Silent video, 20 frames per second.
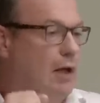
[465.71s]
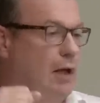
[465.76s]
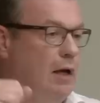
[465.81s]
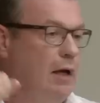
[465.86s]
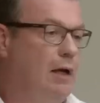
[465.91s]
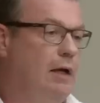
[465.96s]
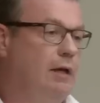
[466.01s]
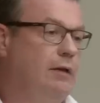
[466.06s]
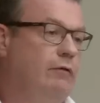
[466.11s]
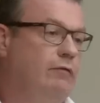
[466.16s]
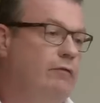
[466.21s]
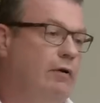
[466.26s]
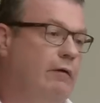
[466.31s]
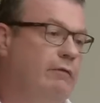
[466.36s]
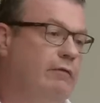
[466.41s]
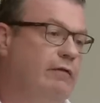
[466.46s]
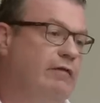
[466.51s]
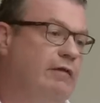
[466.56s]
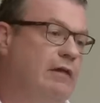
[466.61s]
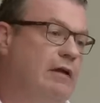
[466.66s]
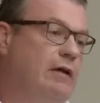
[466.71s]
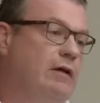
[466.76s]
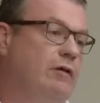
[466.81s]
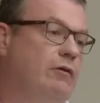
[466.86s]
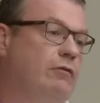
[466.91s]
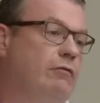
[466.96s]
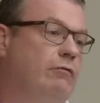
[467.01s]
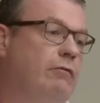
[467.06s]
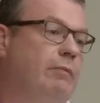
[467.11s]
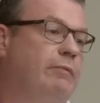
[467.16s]
and obviously
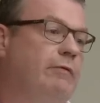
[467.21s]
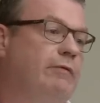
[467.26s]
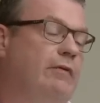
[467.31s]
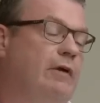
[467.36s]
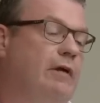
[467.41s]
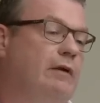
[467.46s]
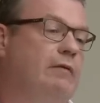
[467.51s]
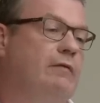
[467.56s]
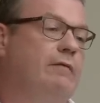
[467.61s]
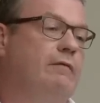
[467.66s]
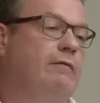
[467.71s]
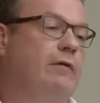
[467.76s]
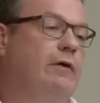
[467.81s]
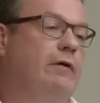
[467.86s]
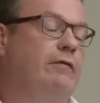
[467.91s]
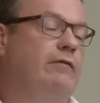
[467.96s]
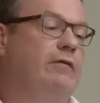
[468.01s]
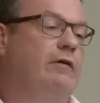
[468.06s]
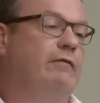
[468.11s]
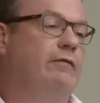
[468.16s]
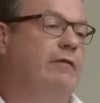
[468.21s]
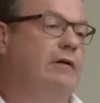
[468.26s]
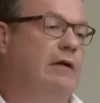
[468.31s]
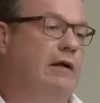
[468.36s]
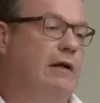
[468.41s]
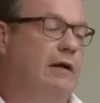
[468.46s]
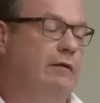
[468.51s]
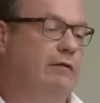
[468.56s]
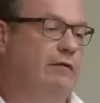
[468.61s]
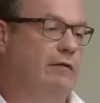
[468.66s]
you represent various different
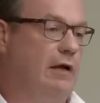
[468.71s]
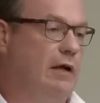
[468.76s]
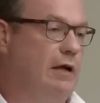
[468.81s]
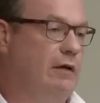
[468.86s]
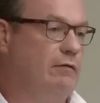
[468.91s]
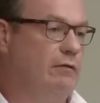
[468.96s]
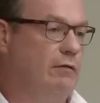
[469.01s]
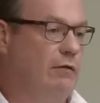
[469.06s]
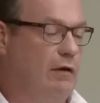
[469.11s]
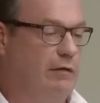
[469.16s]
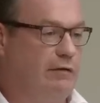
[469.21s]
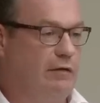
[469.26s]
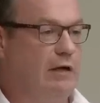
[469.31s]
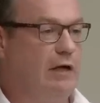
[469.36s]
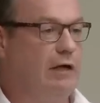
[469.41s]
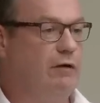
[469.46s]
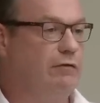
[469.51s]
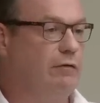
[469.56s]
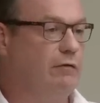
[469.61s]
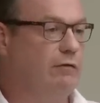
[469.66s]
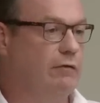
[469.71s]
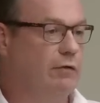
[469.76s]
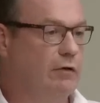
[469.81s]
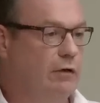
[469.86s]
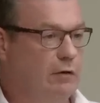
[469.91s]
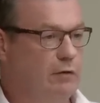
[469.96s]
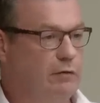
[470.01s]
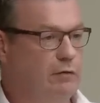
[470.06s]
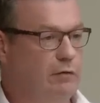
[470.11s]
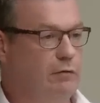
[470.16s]
clients as an agent
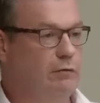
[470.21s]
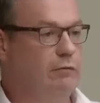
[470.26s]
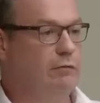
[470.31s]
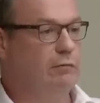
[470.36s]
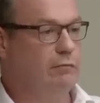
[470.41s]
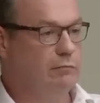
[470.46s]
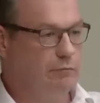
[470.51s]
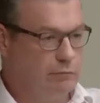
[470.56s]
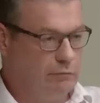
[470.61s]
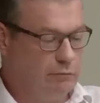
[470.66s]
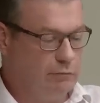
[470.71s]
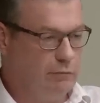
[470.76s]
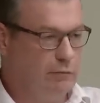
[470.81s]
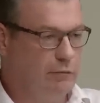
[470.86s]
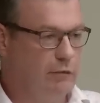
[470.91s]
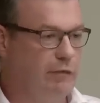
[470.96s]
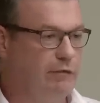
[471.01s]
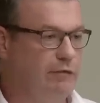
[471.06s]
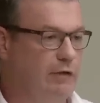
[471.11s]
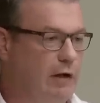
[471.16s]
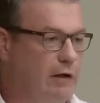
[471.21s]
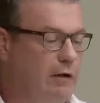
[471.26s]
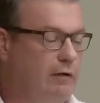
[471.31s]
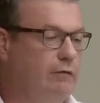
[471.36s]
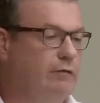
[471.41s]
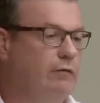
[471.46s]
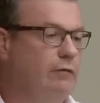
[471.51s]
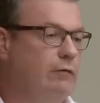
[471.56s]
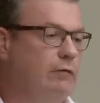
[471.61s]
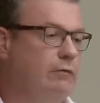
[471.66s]
to the
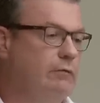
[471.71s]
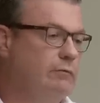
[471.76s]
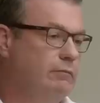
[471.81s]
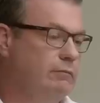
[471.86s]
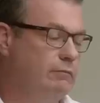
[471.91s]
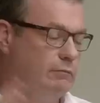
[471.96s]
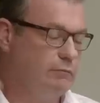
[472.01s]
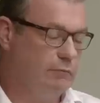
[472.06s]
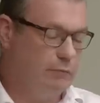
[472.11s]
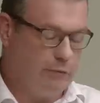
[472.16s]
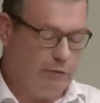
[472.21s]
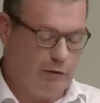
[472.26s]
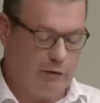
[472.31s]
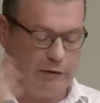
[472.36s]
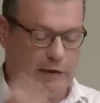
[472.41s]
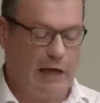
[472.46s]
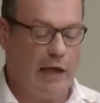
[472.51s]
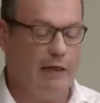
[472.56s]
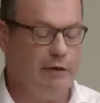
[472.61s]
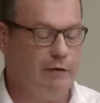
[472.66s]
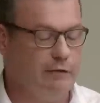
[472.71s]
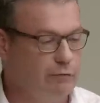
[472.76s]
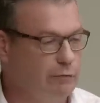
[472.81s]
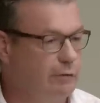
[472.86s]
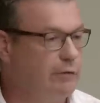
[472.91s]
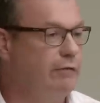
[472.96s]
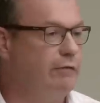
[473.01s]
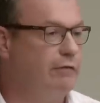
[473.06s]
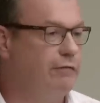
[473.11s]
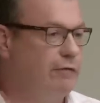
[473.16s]
stars or talent,
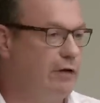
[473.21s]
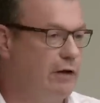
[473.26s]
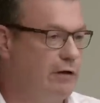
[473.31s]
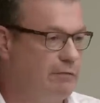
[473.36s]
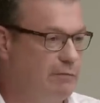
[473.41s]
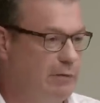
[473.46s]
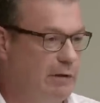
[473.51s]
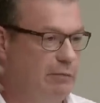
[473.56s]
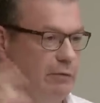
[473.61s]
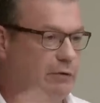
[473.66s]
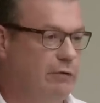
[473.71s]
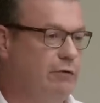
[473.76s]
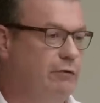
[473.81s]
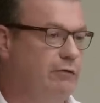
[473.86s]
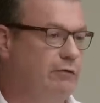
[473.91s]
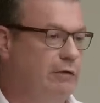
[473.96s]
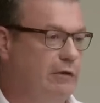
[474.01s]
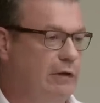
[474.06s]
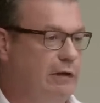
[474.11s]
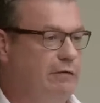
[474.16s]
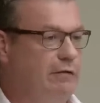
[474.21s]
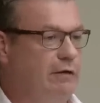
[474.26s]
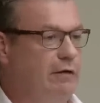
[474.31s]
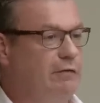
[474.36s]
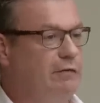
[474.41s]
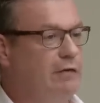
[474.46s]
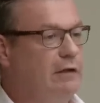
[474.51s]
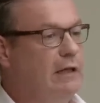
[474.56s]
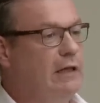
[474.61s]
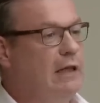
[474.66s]
whatever phrase people are using these
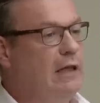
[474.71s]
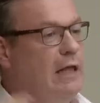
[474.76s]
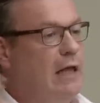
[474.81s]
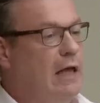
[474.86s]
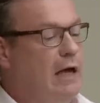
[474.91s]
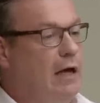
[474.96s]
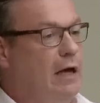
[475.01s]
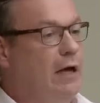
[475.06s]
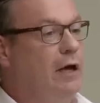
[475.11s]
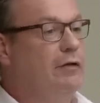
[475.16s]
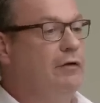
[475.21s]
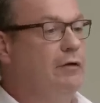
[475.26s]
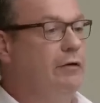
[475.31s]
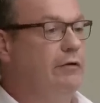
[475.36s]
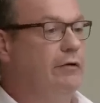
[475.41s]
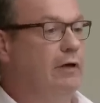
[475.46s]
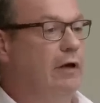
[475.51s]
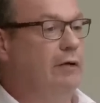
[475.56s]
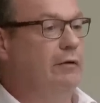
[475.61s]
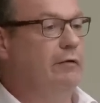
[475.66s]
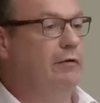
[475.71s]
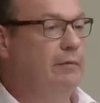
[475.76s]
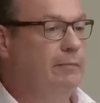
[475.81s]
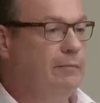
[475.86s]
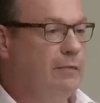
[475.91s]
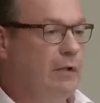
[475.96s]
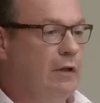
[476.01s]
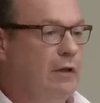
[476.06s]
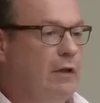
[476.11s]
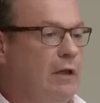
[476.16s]
days, on the other hand.
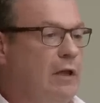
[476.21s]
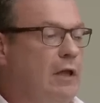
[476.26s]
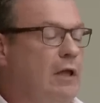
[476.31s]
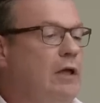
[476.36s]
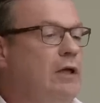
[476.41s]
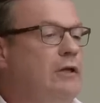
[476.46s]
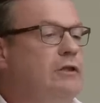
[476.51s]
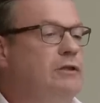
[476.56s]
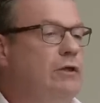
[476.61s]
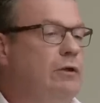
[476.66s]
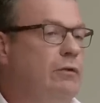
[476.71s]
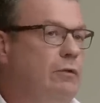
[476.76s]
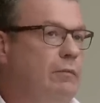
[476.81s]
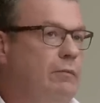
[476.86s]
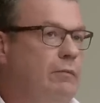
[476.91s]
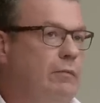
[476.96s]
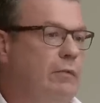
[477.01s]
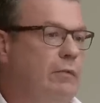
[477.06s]
So